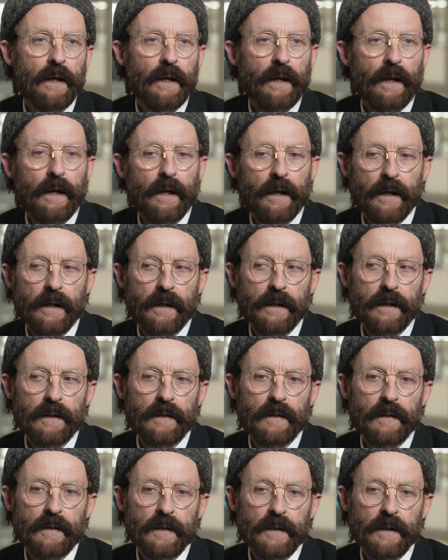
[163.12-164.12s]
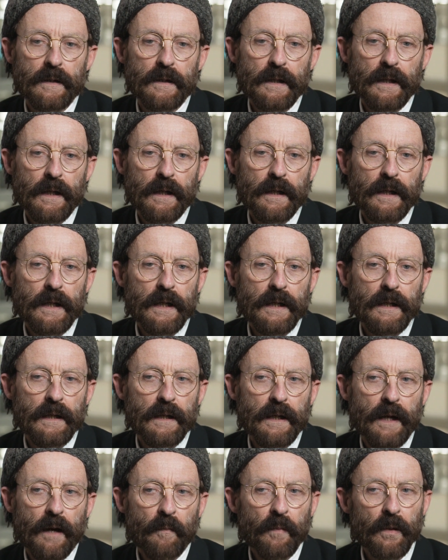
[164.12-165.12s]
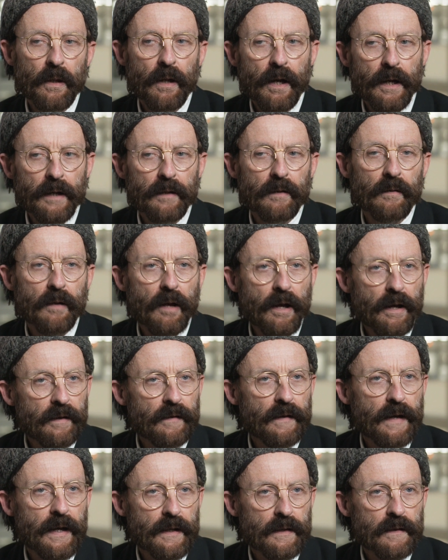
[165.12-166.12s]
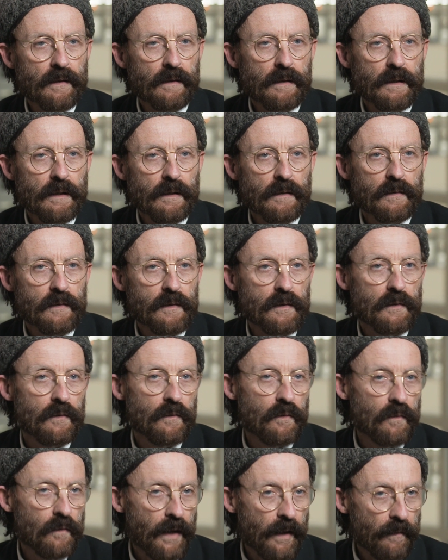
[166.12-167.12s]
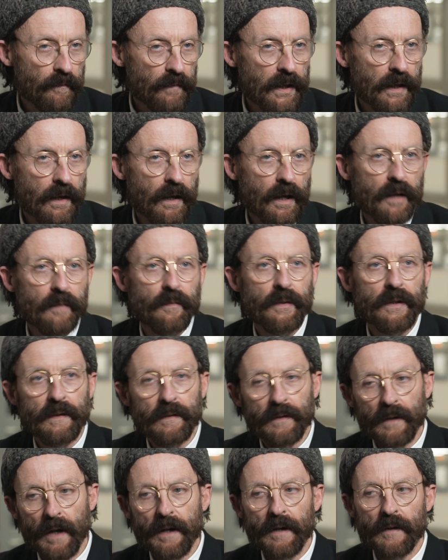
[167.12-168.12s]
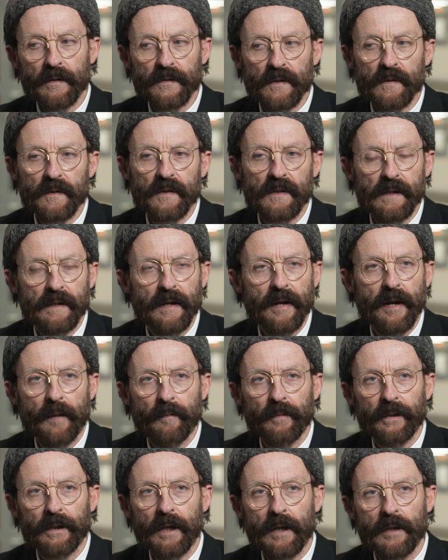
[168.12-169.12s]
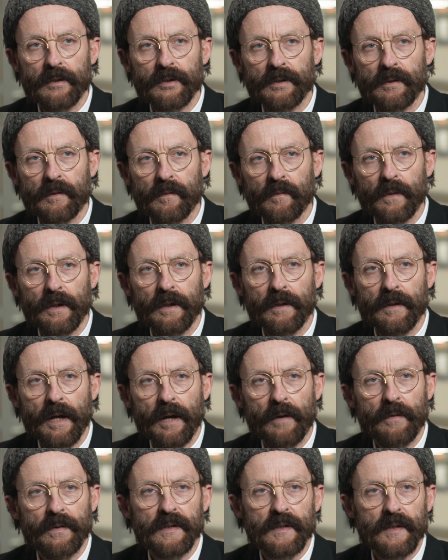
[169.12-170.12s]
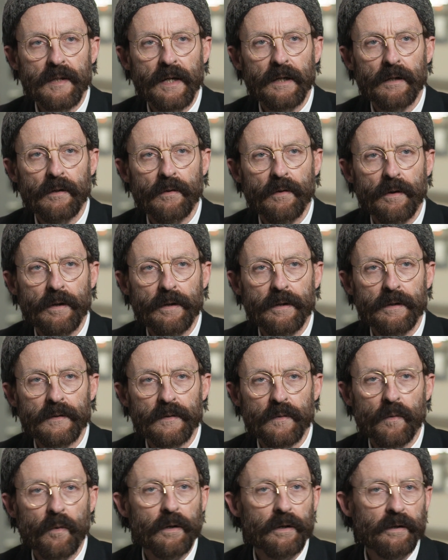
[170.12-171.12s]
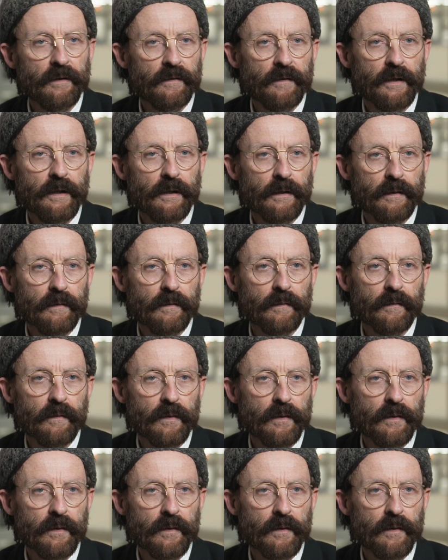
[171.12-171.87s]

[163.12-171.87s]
And he applied a lot of that to MPI, but I also see that application in how he's taken on his work in